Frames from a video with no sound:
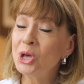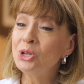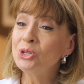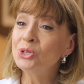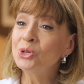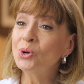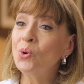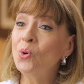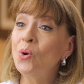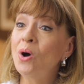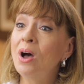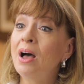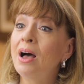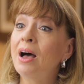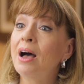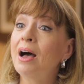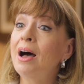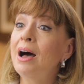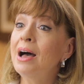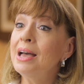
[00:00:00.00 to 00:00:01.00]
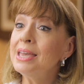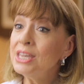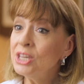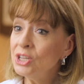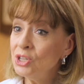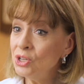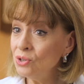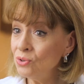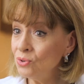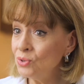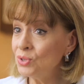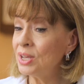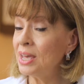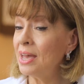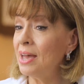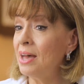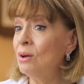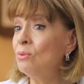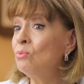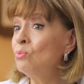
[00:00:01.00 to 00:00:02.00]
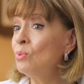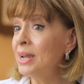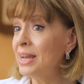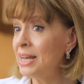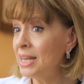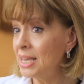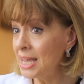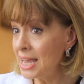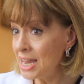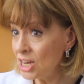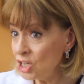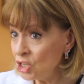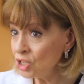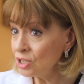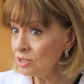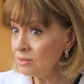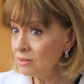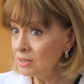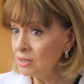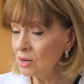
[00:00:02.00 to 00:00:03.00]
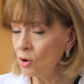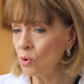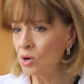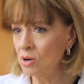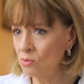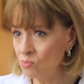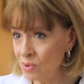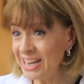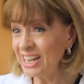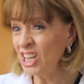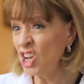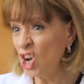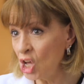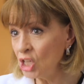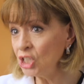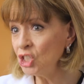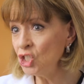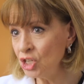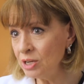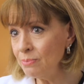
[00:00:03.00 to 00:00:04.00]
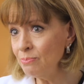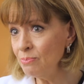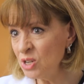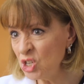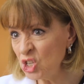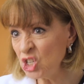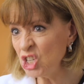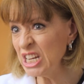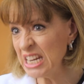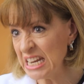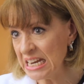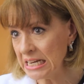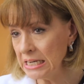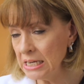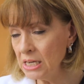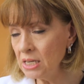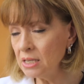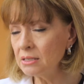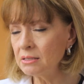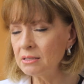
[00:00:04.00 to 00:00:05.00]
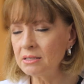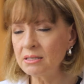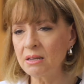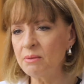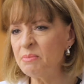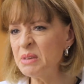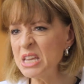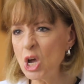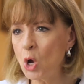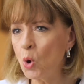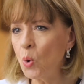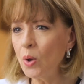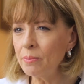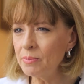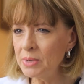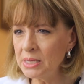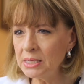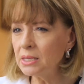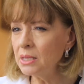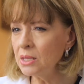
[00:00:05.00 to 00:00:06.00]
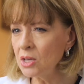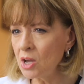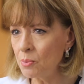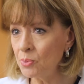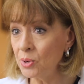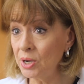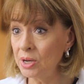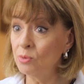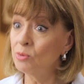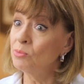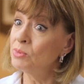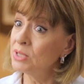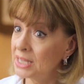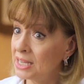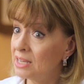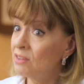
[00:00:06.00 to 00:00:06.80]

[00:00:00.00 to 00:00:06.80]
So I can use a radiation or a radiology machine, some equipment in the operating room to